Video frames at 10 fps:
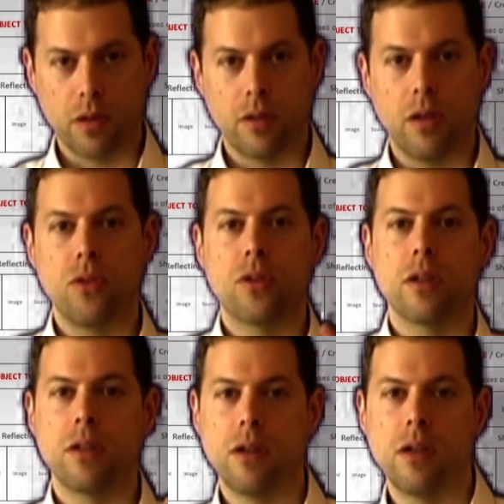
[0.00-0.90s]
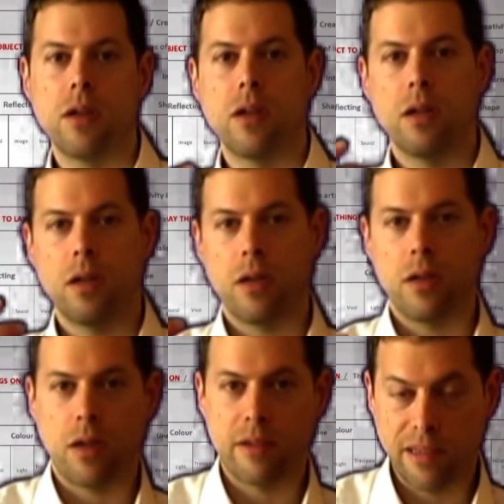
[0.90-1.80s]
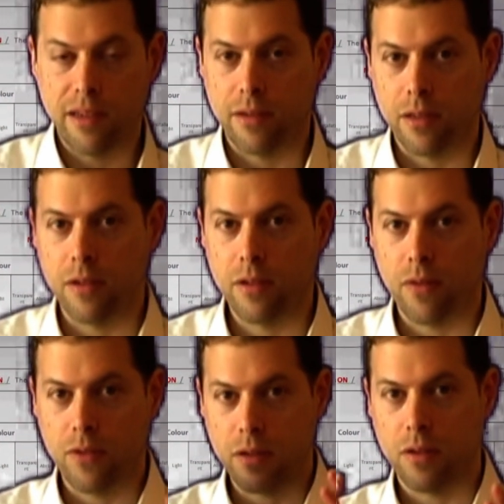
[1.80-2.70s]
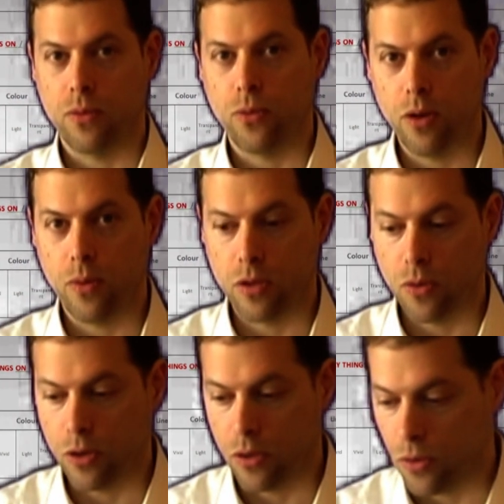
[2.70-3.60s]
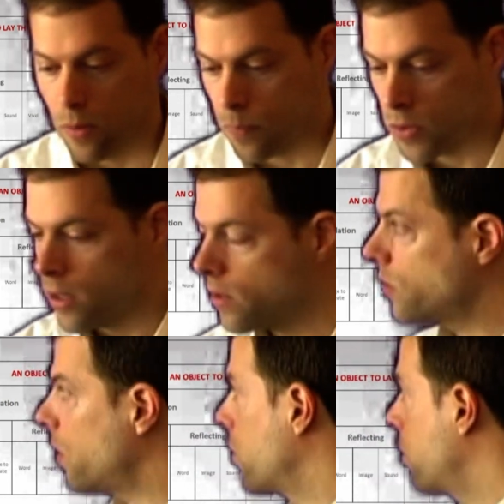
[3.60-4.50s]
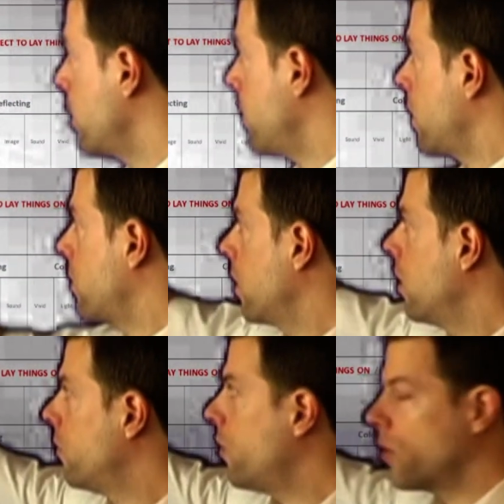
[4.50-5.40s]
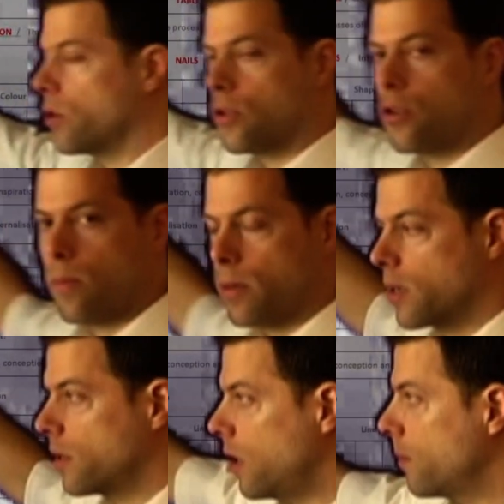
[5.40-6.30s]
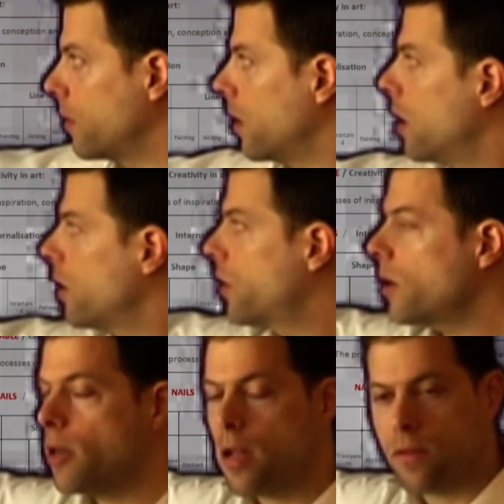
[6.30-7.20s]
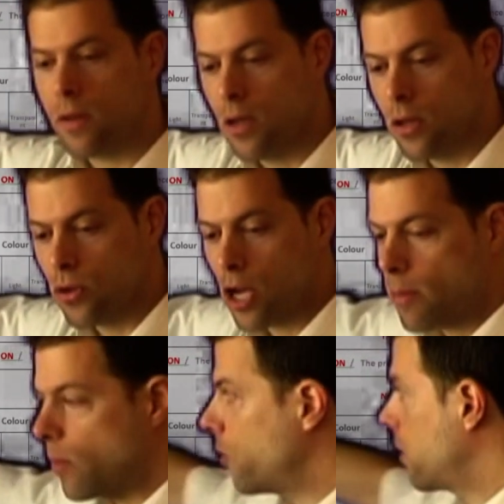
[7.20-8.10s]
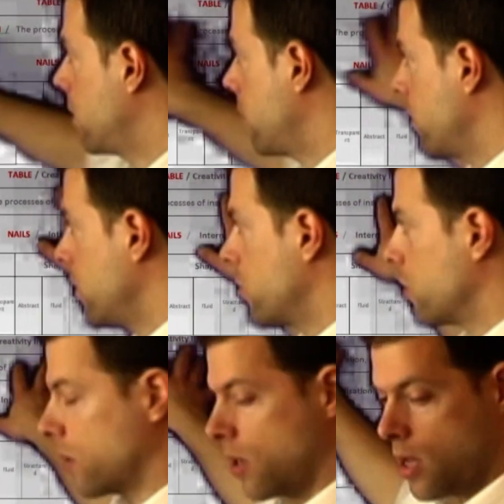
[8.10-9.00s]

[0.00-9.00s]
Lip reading: And then you can assess it and see if that is really what you want to do. So 3 minutes for your topic, a table. 3 minutes to come up with a definition.